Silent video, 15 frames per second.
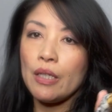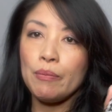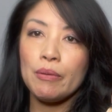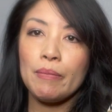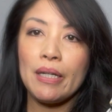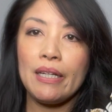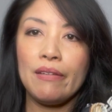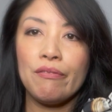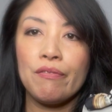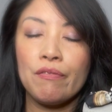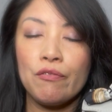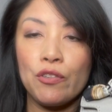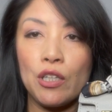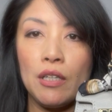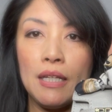in
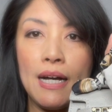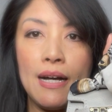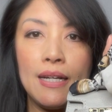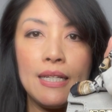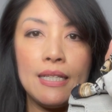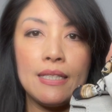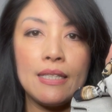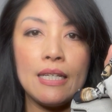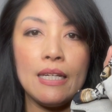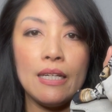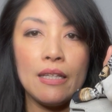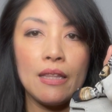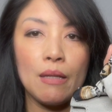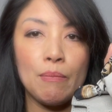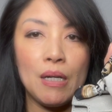mind, FURLA is
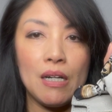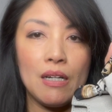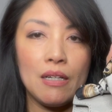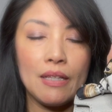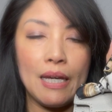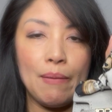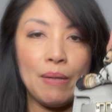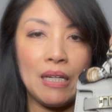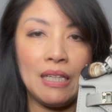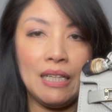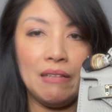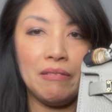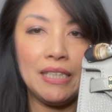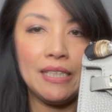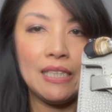in the mall. They
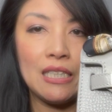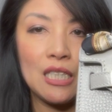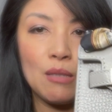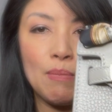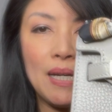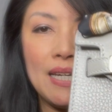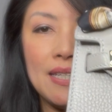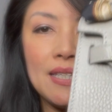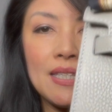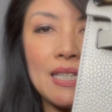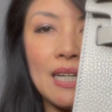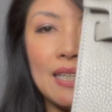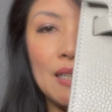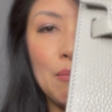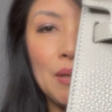pay retail space.
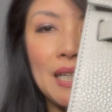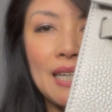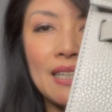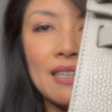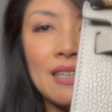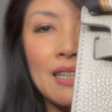Teddy Blake